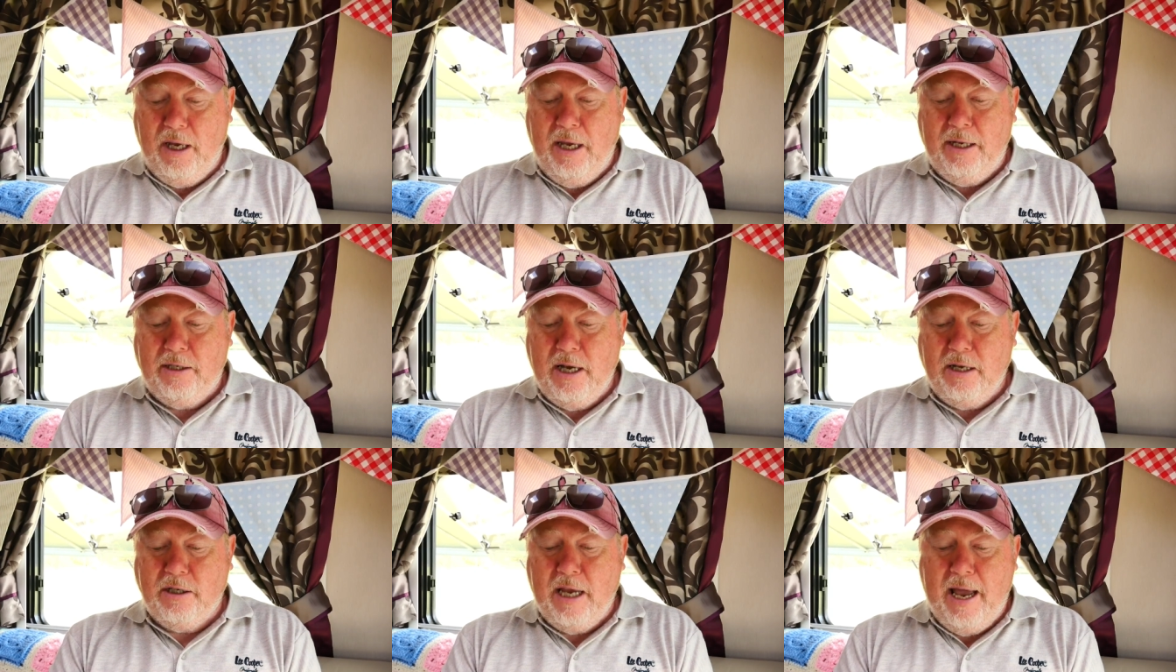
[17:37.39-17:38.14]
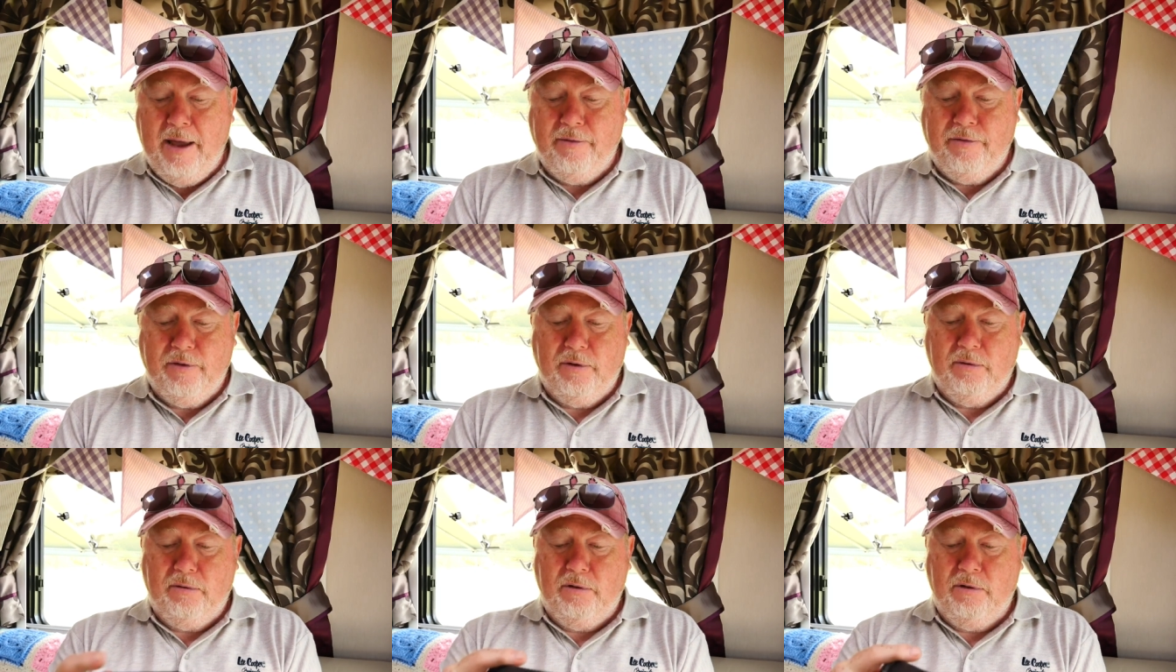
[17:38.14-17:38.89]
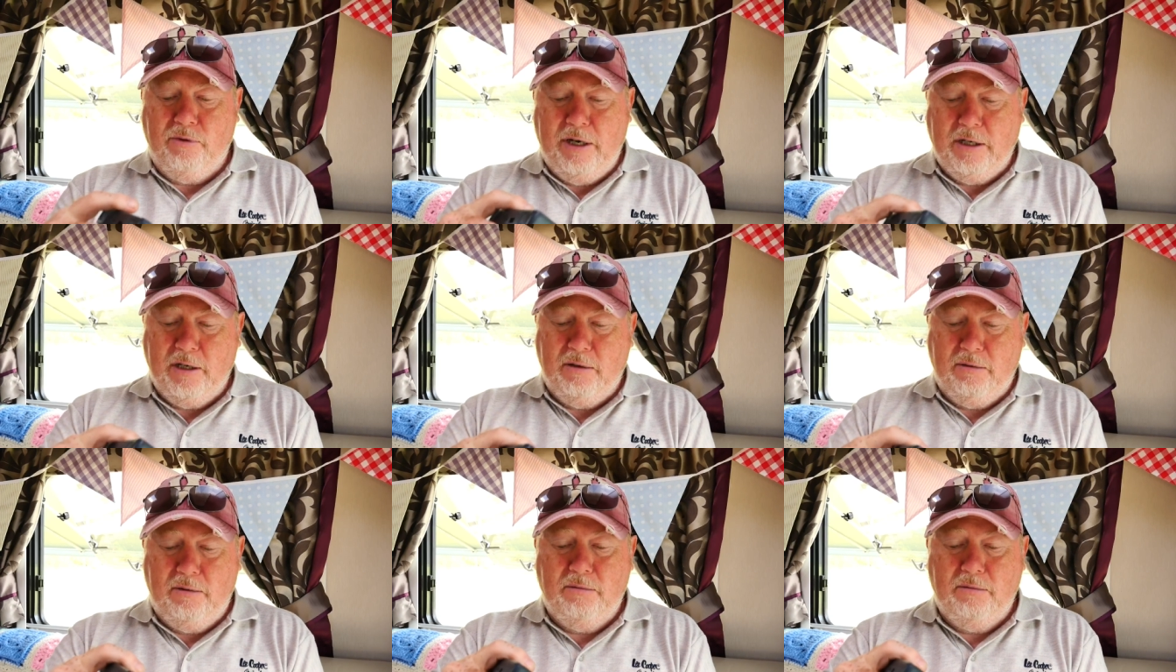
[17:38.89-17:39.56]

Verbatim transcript: it does have the reason